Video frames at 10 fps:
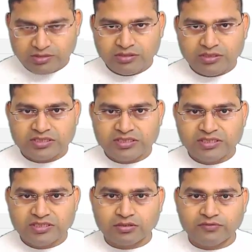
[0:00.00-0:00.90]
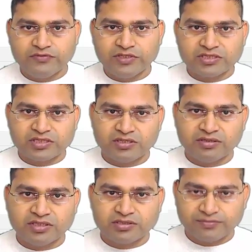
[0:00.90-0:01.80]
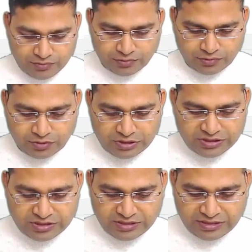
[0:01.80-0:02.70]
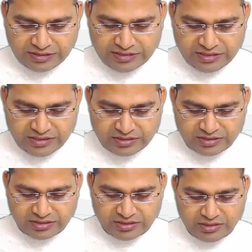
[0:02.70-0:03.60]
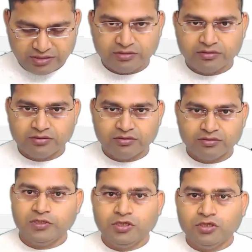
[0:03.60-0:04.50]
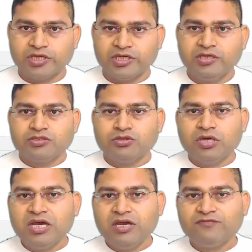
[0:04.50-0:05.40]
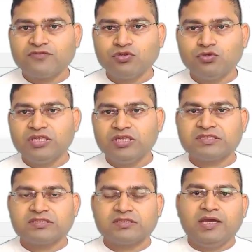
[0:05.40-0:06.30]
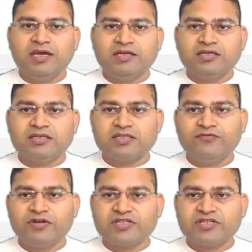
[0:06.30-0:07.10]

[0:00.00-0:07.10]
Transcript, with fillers: the cities of these countries. So let's take any city. Okay, so now I have two lists and say for